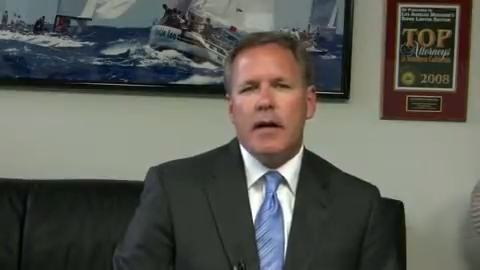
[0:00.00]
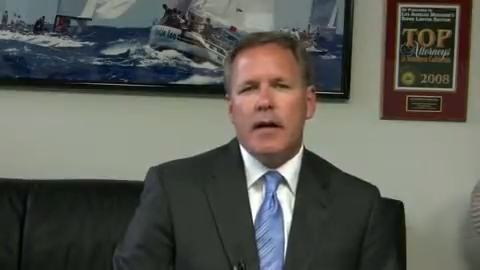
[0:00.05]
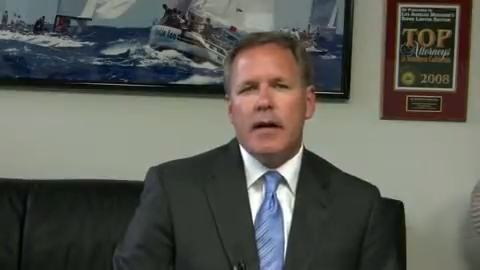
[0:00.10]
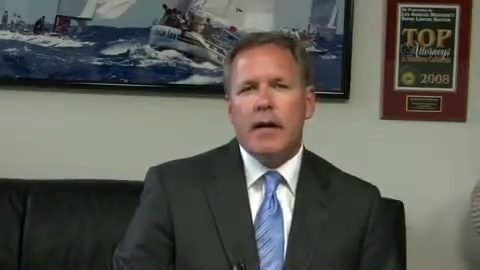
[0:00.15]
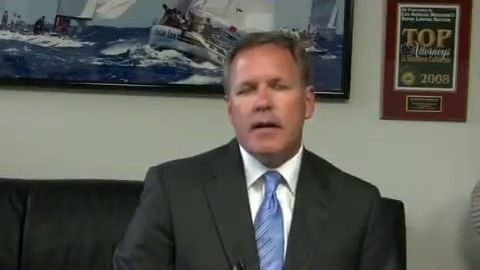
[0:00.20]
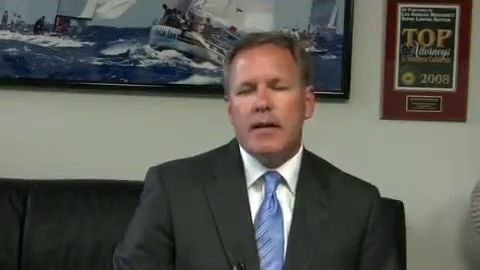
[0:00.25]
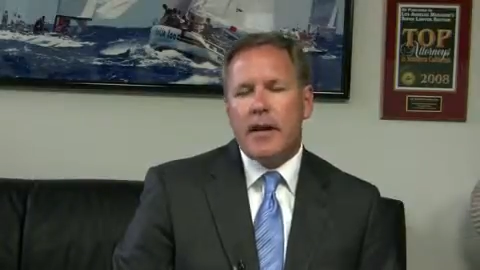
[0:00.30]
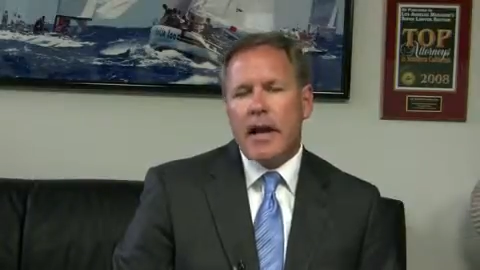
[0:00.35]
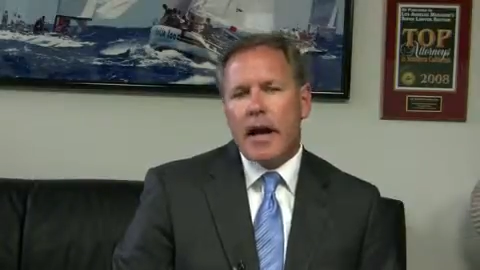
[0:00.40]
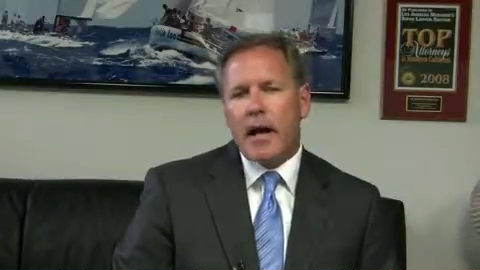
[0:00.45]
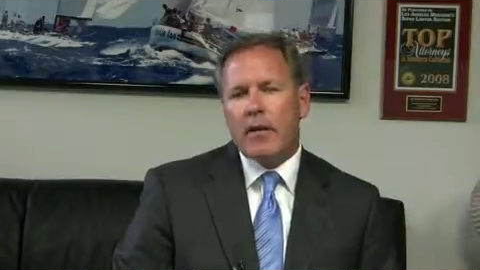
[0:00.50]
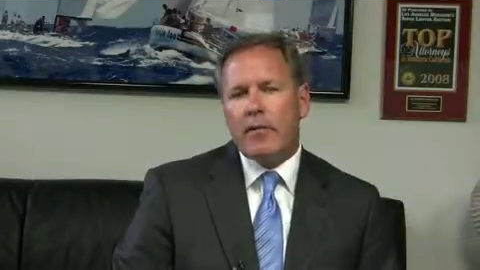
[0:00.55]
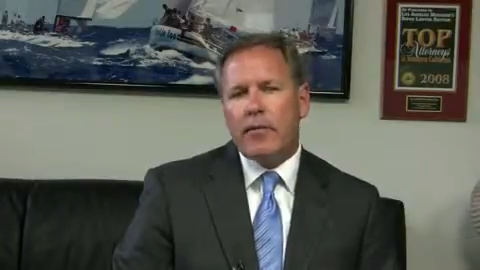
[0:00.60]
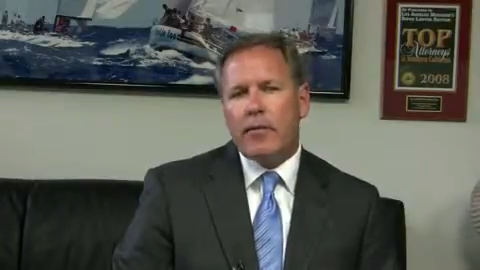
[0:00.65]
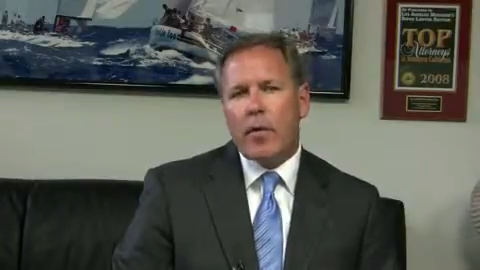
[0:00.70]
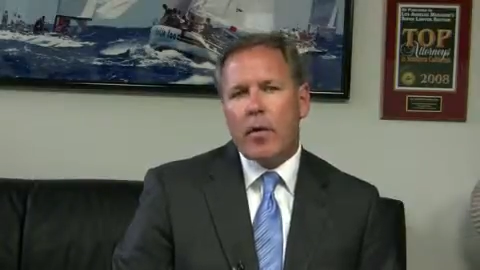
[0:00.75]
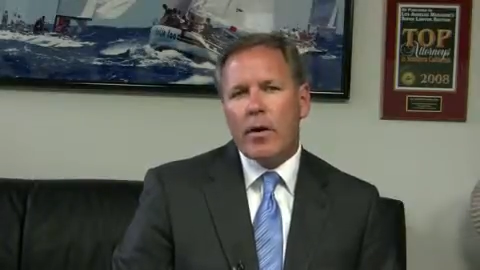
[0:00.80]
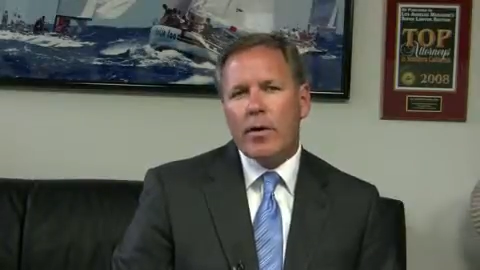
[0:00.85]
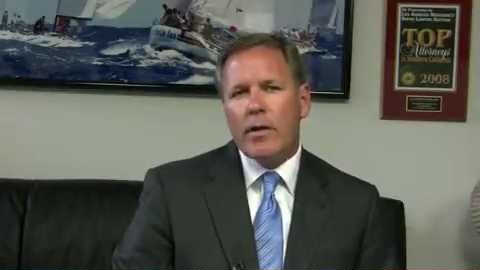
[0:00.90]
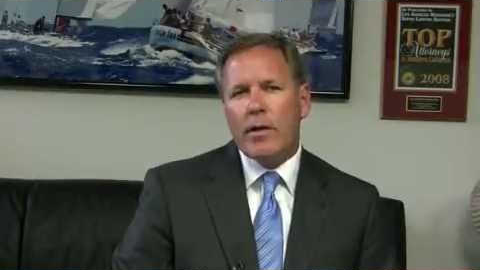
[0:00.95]
In
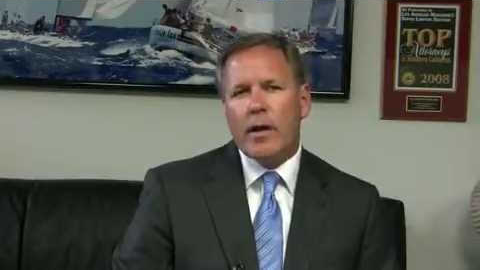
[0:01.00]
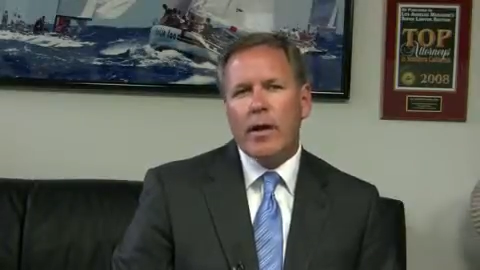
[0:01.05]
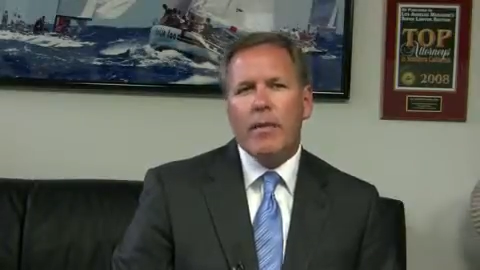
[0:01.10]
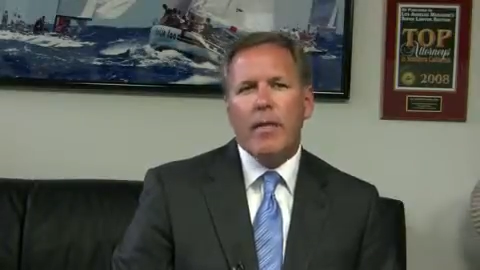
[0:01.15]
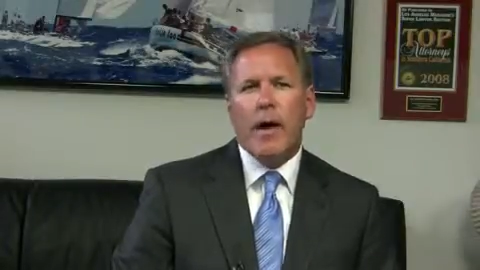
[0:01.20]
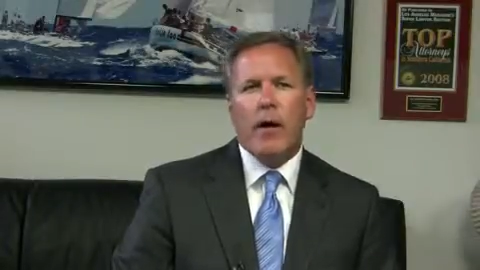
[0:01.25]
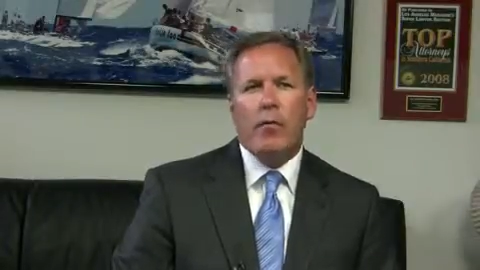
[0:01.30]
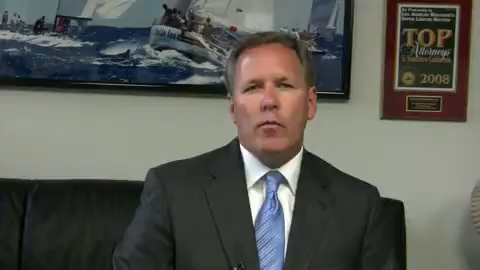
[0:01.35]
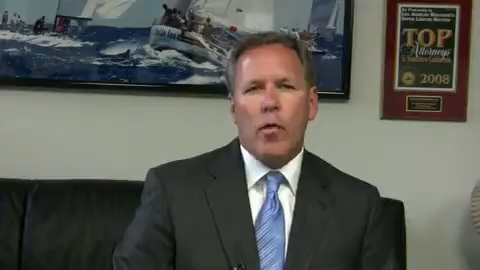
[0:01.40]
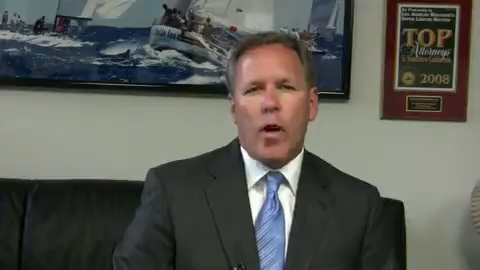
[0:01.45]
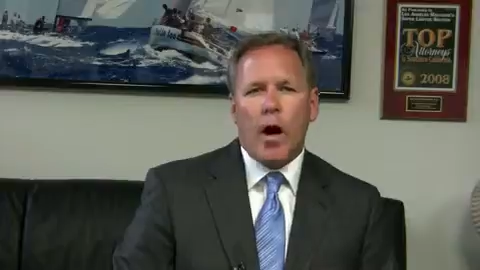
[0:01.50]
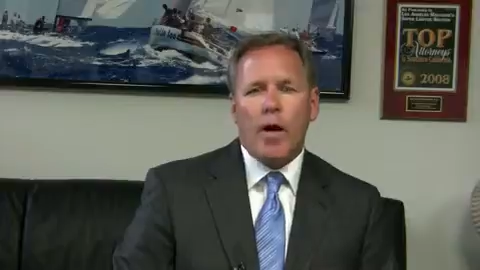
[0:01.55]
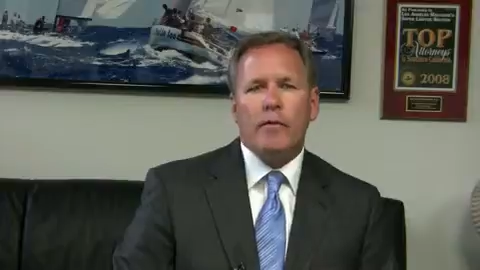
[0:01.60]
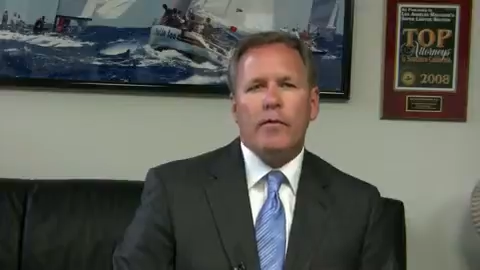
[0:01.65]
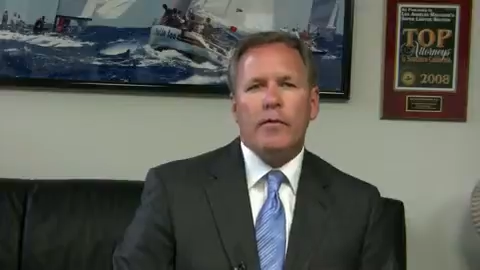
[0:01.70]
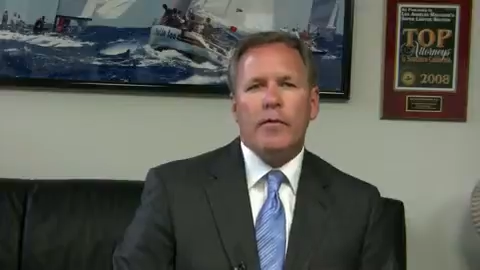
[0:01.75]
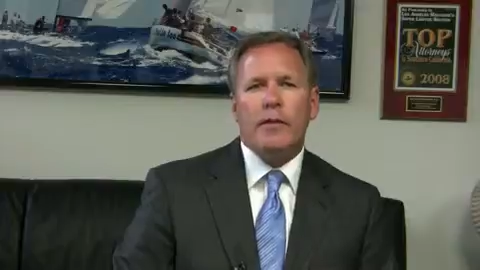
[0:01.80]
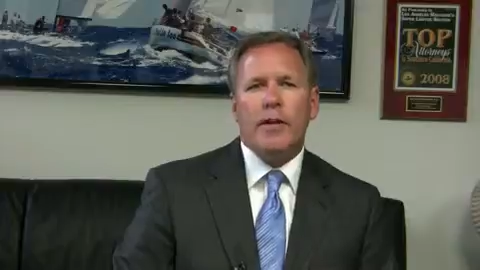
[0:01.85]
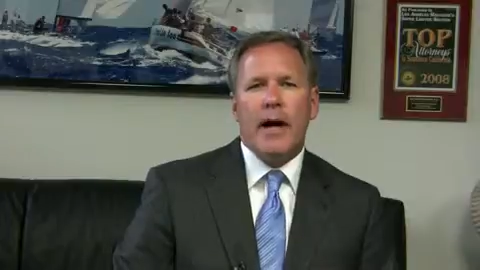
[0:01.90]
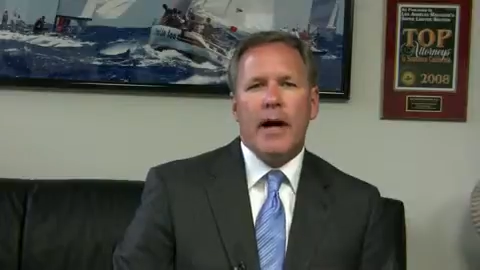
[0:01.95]
California, a
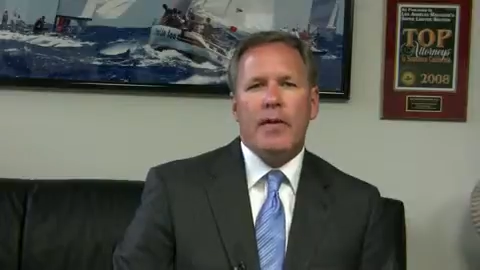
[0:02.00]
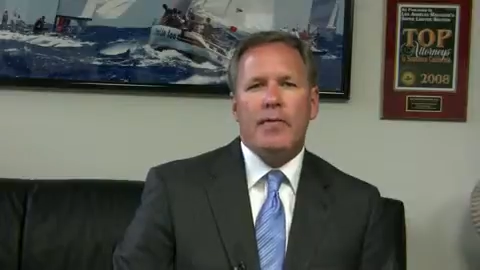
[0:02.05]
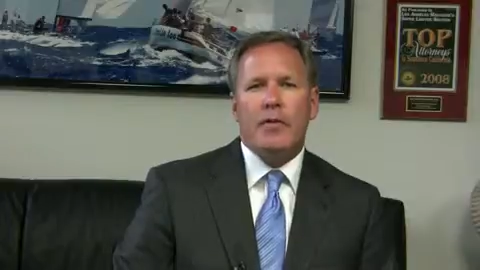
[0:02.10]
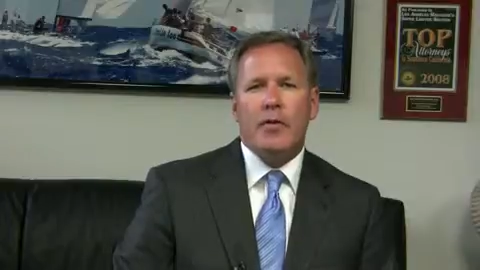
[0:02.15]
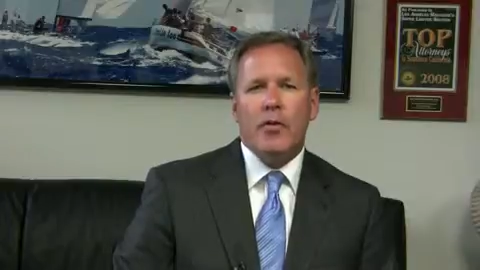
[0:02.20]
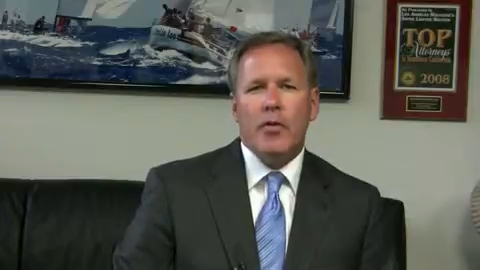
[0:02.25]
wrongful death